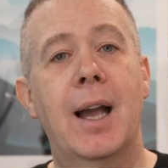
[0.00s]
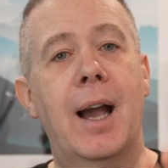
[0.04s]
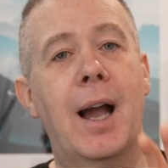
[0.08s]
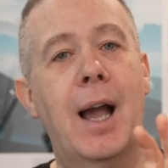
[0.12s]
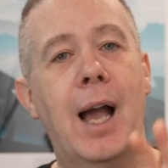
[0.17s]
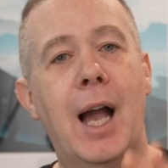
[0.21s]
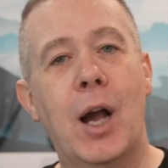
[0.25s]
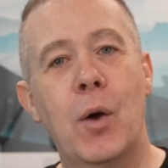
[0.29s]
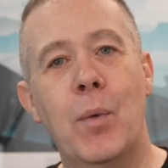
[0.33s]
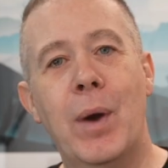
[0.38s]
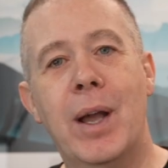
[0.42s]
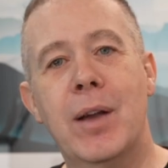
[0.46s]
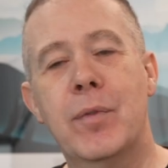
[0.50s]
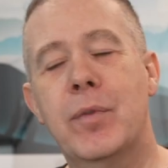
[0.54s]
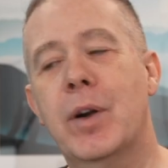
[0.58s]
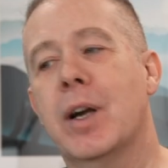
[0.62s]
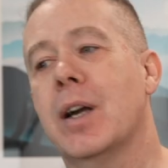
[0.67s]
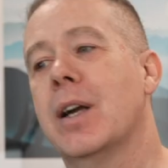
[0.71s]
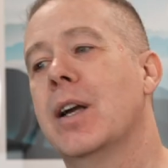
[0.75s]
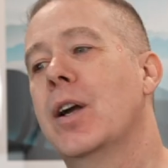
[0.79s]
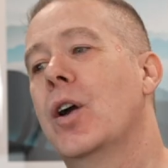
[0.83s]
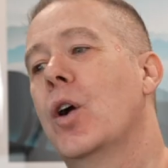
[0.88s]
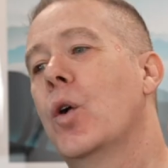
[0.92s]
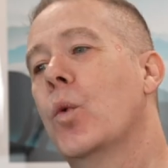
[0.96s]

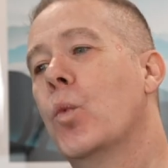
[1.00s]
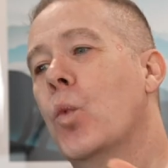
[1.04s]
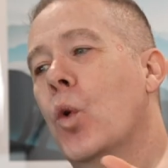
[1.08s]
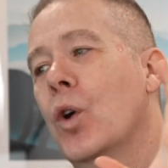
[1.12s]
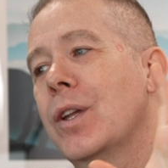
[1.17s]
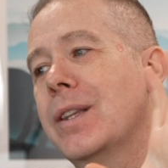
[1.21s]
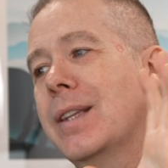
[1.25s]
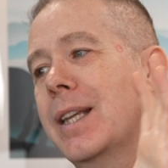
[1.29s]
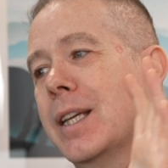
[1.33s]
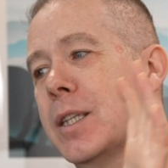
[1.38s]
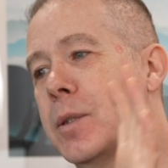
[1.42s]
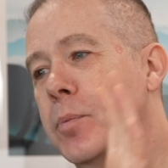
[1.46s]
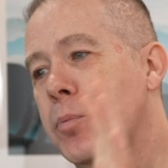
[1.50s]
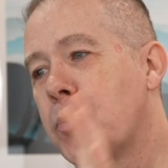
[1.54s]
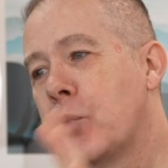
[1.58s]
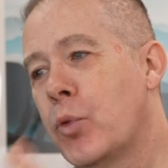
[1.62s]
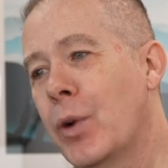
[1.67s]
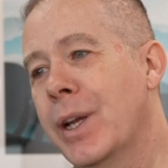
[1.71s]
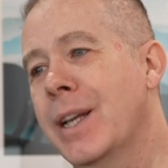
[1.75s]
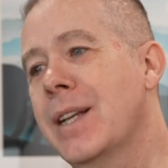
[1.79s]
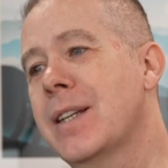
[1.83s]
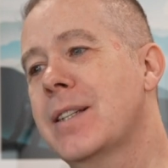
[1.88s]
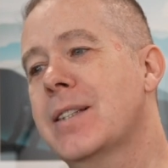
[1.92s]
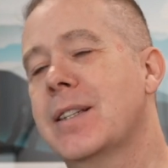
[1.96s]
However, what this
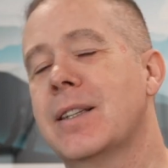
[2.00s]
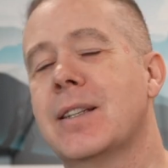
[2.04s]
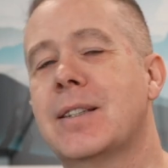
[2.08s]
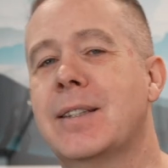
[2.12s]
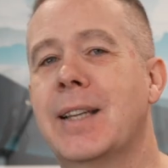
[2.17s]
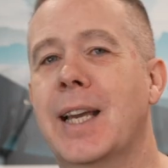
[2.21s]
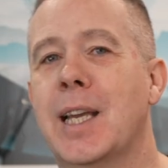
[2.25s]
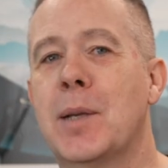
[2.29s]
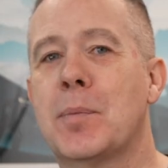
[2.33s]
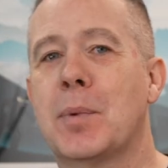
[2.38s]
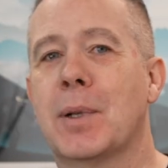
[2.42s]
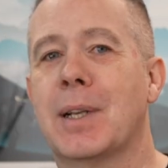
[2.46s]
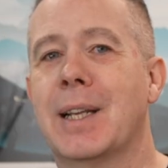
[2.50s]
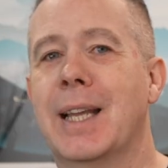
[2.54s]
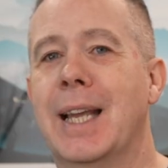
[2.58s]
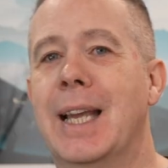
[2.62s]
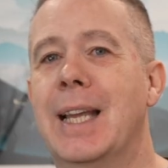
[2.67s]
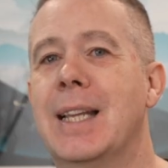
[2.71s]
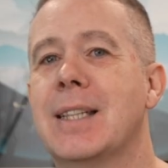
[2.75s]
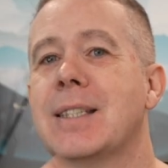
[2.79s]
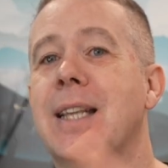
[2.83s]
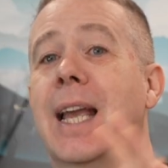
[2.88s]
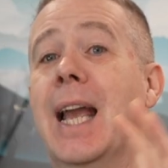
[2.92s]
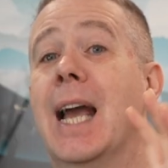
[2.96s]
brings to the table
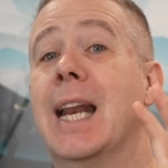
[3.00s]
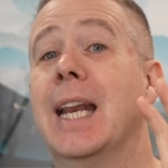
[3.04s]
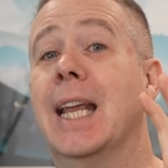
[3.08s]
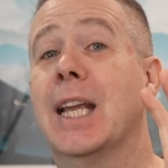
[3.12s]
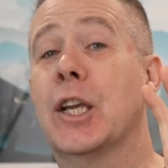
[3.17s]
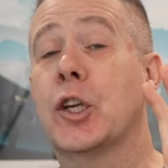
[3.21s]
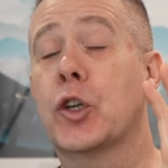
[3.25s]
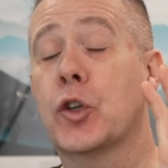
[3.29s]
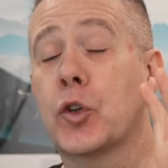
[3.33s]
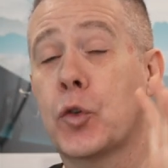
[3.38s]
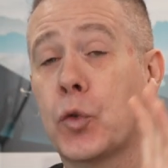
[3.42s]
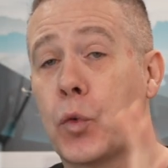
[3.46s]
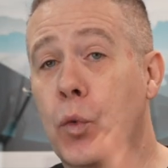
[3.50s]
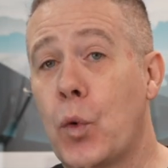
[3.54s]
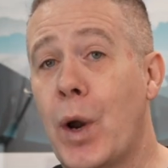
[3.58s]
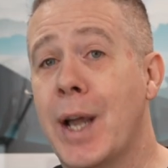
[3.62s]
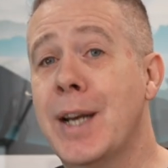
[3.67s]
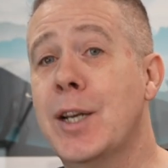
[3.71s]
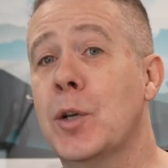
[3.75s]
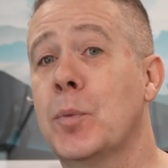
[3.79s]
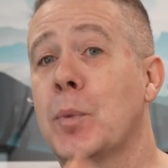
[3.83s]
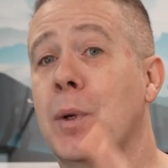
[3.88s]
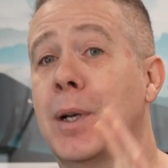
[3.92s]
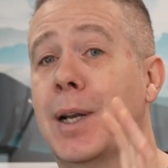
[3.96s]
is an
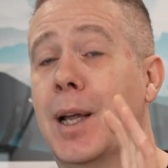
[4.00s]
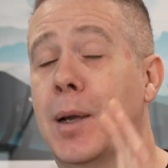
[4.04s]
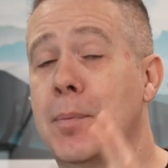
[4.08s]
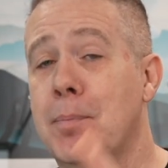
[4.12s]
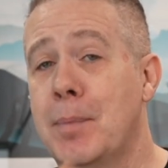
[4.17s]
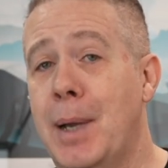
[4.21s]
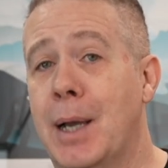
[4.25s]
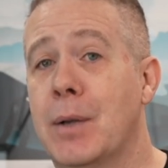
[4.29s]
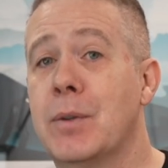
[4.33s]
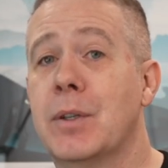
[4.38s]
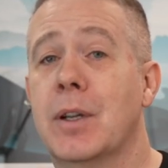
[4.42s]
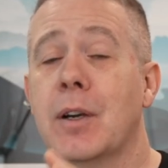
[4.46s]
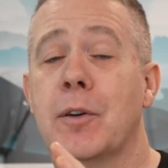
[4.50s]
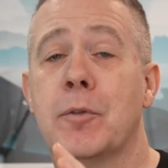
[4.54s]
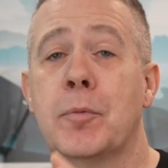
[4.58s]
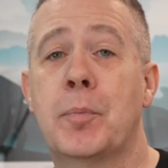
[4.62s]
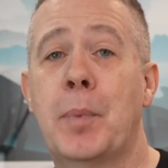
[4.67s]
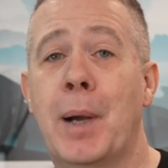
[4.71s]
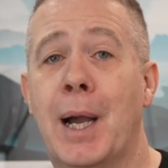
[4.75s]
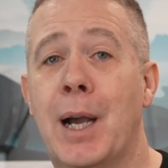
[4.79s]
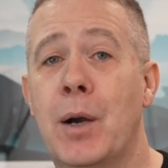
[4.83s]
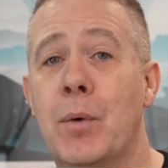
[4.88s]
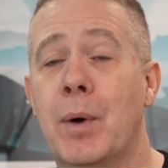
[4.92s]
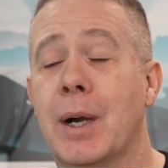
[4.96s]
incredible amount of
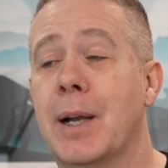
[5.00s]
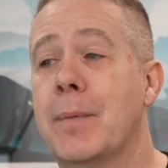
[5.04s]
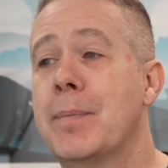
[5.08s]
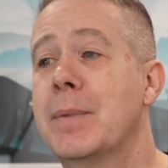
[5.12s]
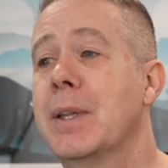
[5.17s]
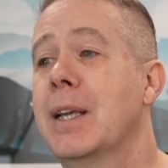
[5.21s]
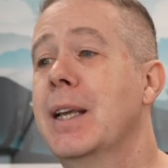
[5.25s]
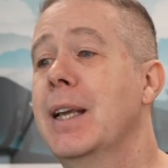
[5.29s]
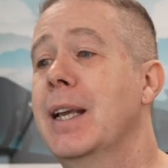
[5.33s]
power.